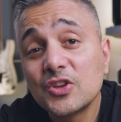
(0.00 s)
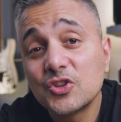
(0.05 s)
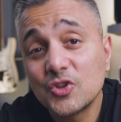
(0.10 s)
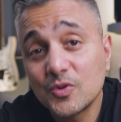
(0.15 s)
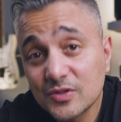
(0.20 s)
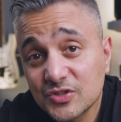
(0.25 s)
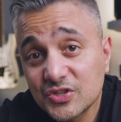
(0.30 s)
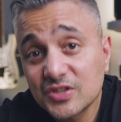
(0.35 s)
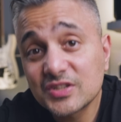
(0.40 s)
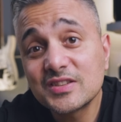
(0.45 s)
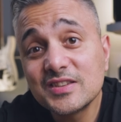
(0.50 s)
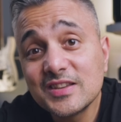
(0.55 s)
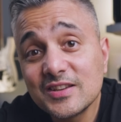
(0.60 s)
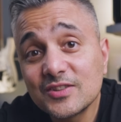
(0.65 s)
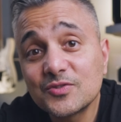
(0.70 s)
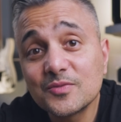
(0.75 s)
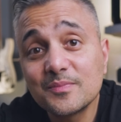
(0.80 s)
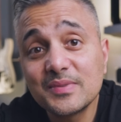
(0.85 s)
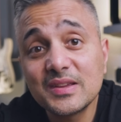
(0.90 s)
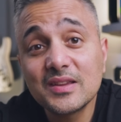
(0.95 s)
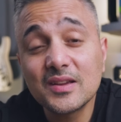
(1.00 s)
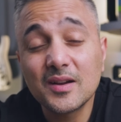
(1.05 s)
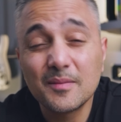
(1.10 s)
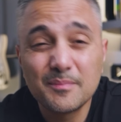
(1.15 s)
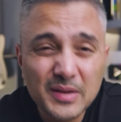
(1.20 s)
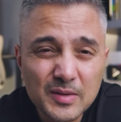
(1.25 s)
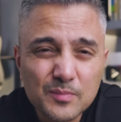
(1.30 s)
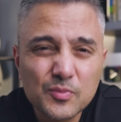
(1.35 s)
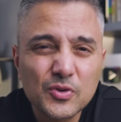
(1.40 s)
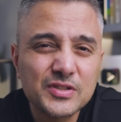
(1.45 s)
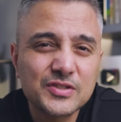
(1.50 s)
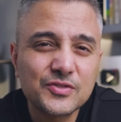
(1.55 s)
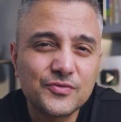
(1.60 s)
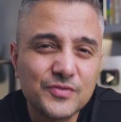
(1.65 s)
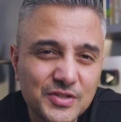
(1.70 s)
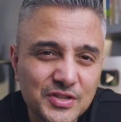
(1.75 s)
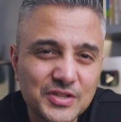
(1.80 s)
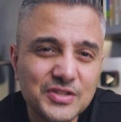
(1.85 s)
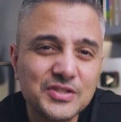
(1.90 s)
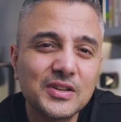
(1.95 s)
You will just need to be a bit more
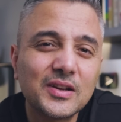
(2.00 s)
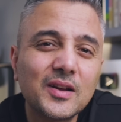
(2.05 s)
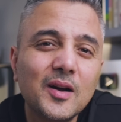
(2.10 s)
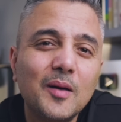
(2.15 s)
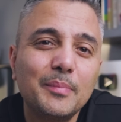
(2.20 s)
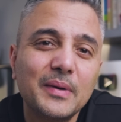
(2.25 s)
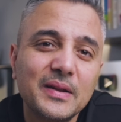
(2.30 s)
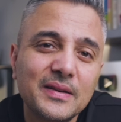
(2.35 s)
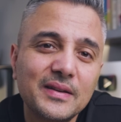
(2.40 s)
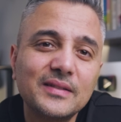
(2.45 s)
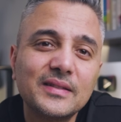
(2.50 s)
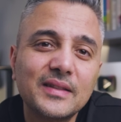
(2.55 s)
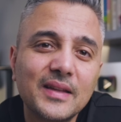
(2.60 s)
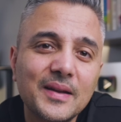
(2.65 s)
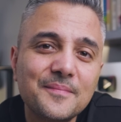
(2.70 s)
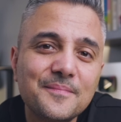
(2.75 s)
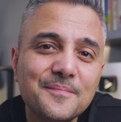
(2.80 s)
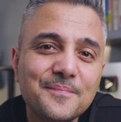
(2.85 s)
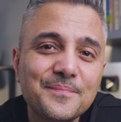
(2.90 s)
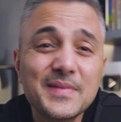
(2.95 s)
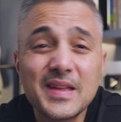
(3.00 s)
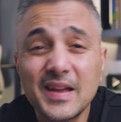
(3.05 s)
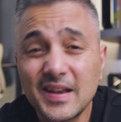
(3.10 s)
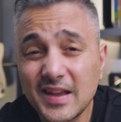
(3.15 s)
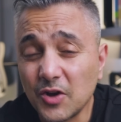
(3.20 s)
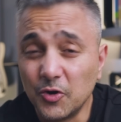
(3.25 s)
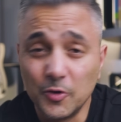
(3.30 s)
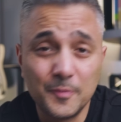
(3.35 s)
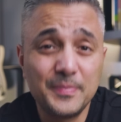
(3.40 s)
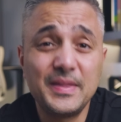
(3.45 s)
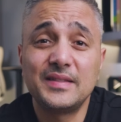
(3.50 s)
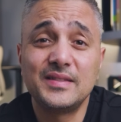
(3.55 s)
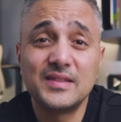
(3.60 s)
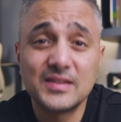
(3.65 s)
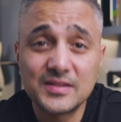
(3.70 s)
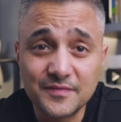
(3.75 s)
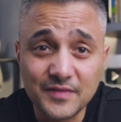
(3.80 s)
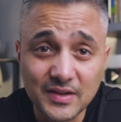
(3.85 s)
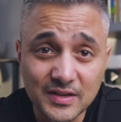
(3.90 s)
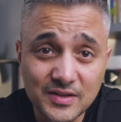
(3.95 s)
strategic up until then. And I hope that
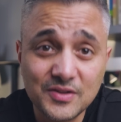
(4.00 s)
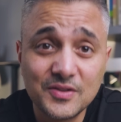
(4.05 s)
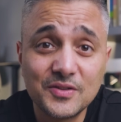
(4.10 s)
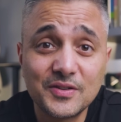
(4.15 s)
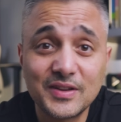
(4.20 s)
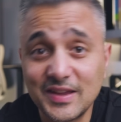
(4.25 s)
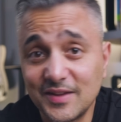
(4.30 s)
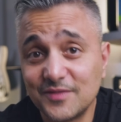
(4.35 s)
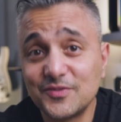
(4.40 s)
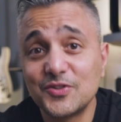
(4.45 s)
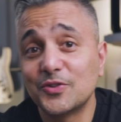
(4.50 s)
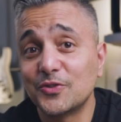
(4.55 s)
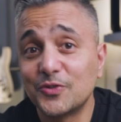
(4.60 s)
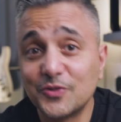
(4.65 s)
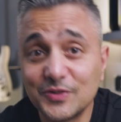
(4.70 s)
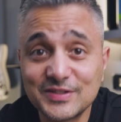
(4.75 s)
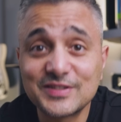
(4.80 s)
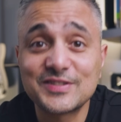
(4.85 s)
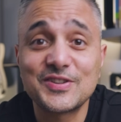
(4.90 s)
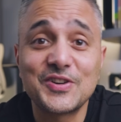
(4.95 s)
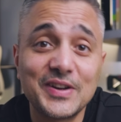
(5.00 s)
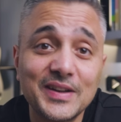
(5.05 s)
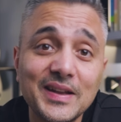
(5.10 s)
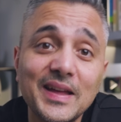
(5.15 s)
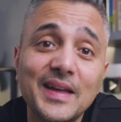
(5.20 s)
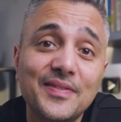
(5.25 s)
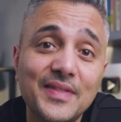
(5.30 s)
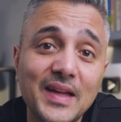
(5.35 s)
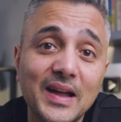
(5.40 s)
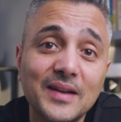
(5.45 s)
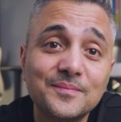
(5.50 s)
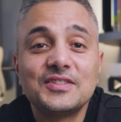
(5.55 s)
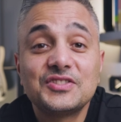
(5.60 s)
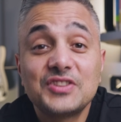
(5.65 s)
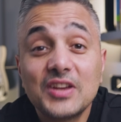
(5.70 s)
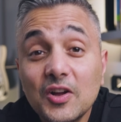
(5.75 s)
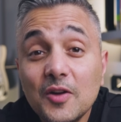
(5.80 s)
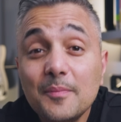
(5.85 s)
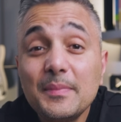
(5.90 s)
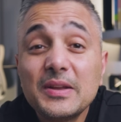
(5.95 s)
this video gave you a good start at that.
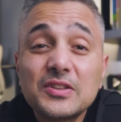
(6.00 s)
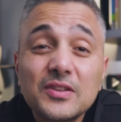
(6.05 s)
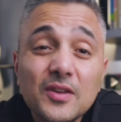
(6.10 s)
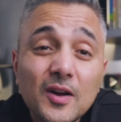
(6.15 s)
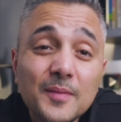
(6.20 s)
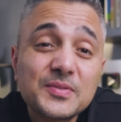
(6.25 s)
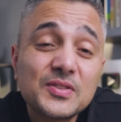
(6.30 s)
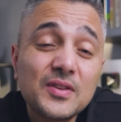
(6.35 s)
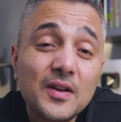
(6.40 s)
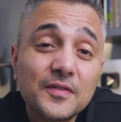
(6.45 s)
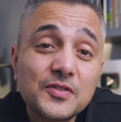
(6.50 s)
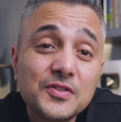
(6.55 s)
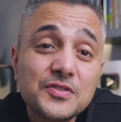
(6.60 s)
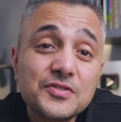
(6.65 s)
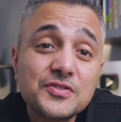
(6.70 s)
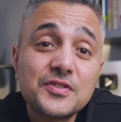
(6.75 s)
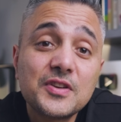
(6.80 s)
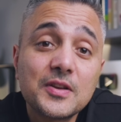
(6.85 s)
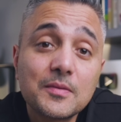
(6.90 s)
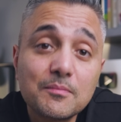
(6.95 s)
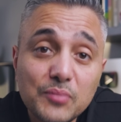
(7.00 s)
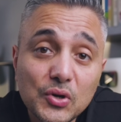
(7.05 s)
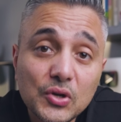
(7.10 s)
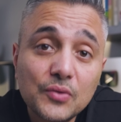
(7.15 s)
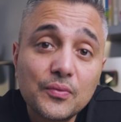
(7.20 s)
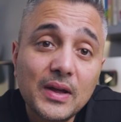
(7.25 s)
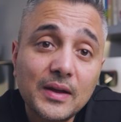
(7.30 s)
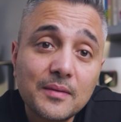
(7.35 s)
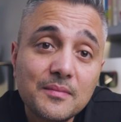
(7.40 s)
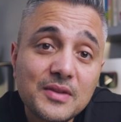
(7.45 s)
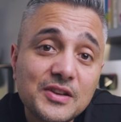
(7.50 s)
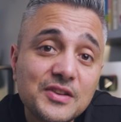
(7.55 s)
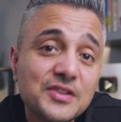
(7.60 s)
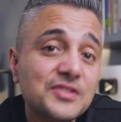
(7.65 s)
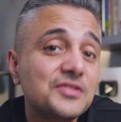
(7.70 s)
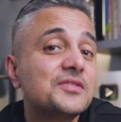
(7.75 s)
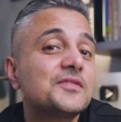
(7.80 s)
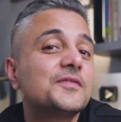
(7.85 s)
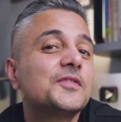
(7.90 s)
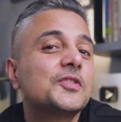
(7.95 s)
Check out my top software engineering book
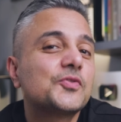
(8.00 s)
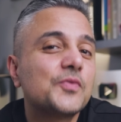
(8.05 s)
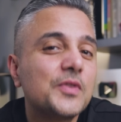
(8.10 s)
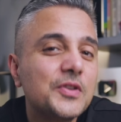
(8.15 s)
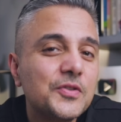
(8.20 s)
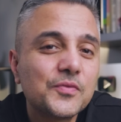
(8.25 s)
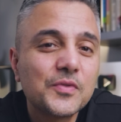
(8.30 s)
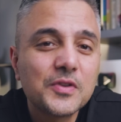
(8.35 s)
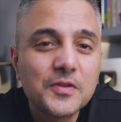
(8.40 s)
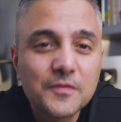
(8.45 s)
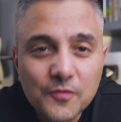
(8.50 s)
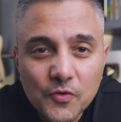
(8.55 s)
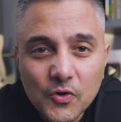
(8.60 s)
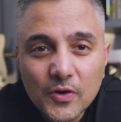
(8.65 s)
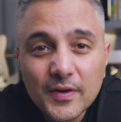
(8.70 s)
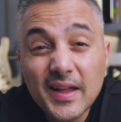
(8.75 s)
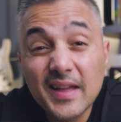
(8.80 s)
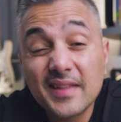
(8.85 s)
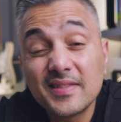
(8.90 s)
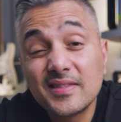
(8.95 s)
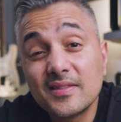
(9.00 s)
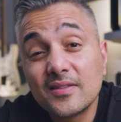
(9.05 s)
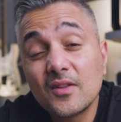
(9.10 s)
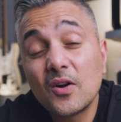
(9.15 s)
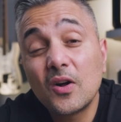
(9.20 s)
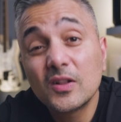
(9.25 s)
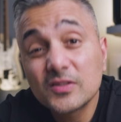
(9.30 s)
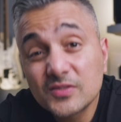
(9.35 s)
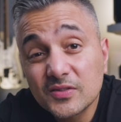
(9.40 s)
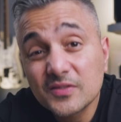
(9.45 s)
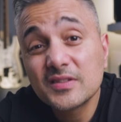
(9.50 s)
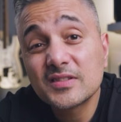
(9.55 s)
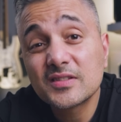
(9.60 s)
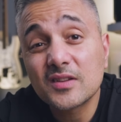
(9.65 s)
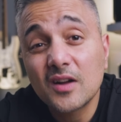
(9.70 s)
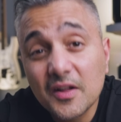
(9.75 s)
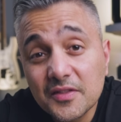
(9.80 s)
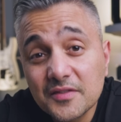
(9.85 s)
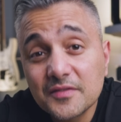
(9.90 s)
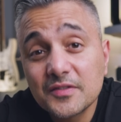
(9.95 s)
recommendations for 2024, and also
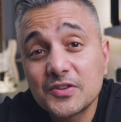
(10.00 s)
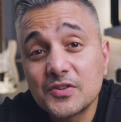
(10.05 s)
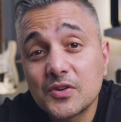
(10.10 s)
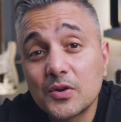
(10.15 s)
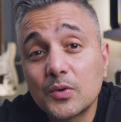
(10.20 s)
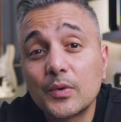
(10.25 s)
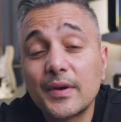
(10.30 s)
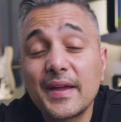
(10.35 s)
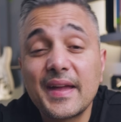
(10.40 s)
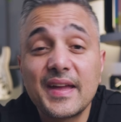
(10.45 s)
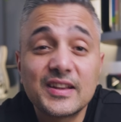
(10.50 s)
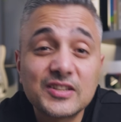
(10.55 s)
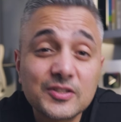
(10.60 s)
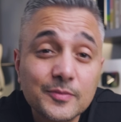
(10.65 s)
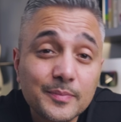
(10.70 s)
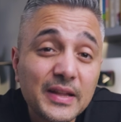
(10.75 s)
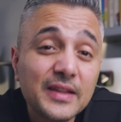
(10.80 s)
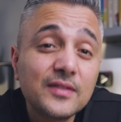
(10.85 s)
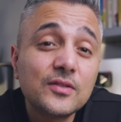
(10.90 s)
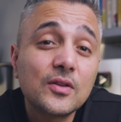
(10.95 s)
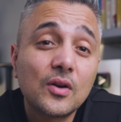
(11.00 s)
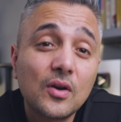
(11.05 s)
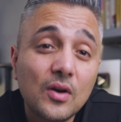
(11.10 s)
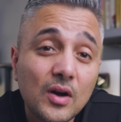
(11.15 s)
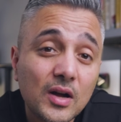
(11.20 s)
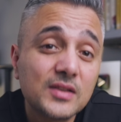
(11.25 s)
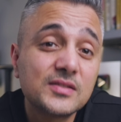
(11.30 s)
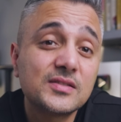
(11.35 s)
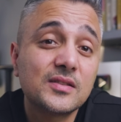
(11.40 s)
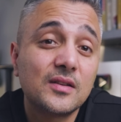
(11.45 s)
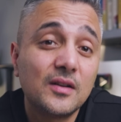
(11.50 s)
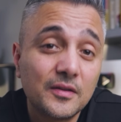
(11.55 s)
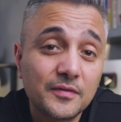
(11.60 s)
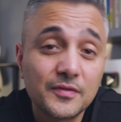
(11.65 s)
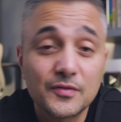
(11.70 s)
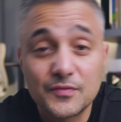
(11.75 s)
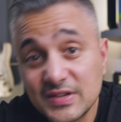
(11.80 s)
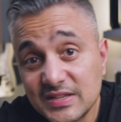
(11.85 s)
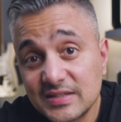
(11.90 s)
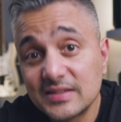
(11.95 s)
this other video where I explain the cause
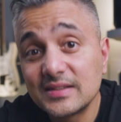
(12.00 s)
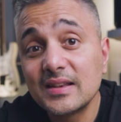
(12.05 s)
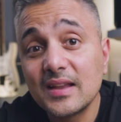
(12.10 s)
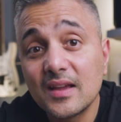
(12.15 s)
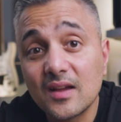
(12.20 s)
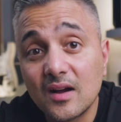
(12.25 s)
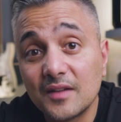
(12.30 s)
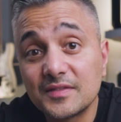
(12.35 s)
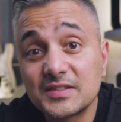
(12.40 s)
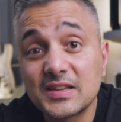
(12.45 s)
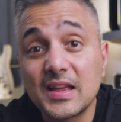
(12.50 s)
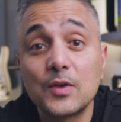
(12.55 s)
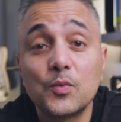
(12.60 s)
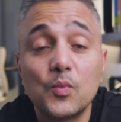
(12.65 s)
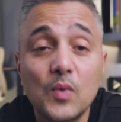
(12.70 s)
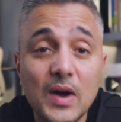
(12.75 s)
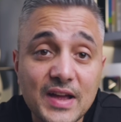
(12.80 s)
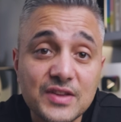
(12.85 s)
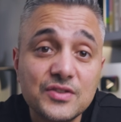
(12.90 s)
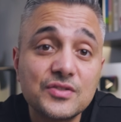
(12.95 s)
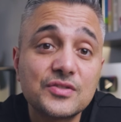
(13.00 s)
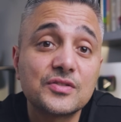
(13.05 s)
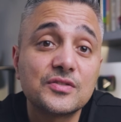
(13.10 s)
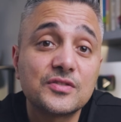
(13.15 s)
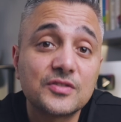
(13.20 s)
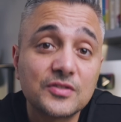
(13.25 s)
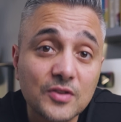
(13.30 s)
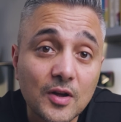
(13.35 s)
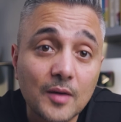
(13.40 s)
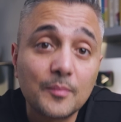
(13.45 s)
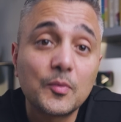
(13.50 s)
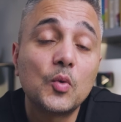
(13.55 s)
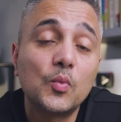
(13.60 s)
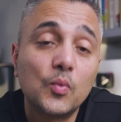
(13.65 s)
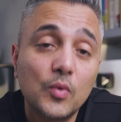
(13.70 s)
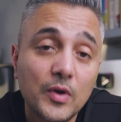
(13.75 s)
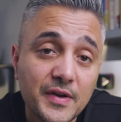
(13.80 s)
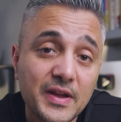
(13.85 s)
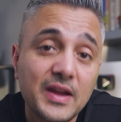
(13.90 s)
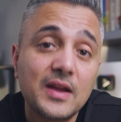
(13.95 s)
of recent layoffs and why you should stop
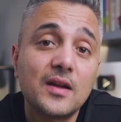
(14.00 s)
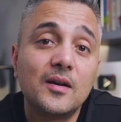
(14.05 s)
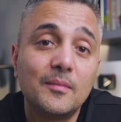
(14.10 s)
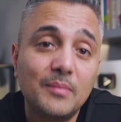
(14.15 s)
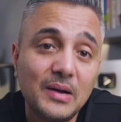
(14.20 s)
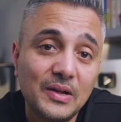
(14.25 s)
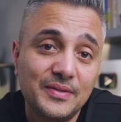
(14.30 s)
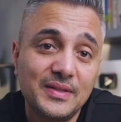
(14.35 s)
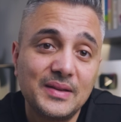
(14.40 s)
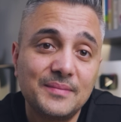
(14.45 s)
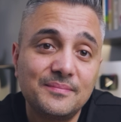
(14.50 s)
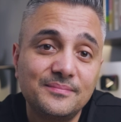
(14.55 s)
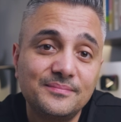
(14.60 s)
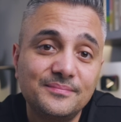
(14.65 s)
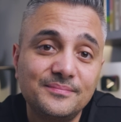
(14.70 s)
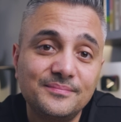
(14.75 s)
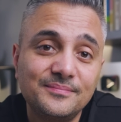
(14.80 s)
worrying about them.